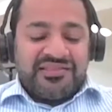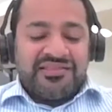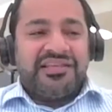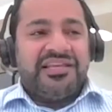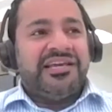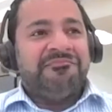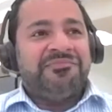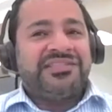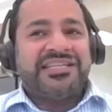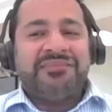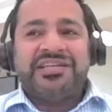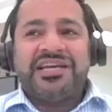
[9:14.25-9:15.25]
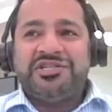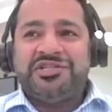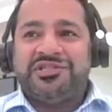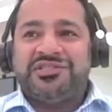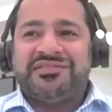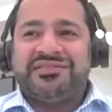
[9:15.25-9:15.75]
The
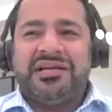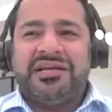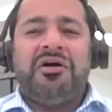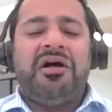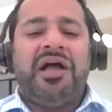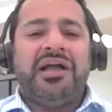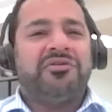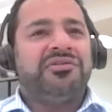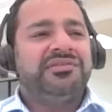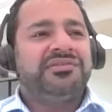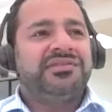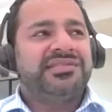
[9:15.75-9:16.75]
temptation is to think, oh, hang on,